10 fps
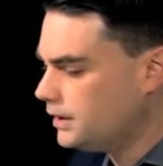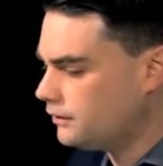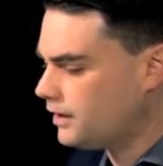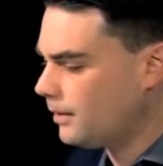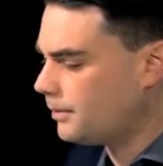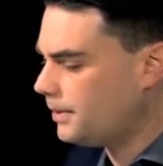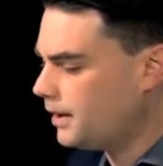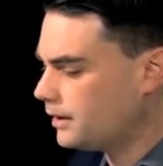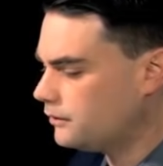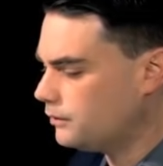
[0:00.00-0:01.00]
He is now
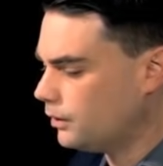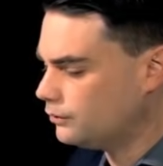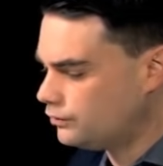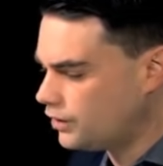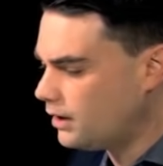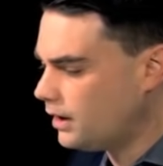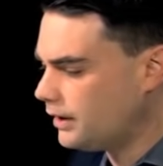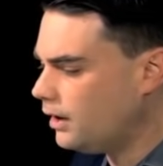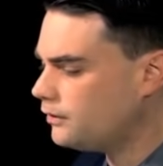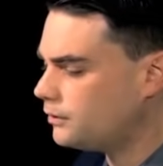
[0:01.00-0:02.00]
preparing to go to jail,
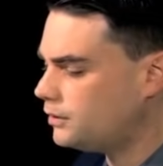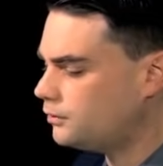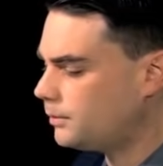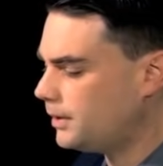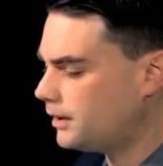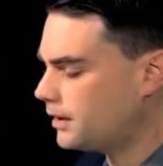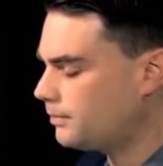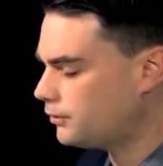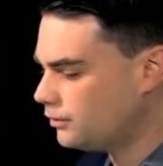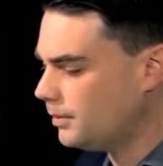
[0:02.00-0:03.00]
and also he's preparing,
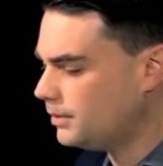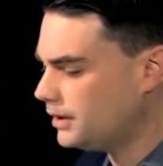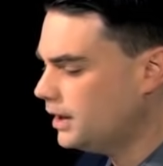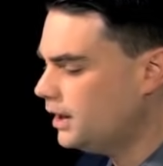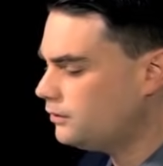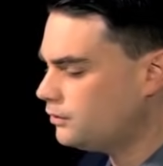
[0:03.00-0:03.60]
presumably,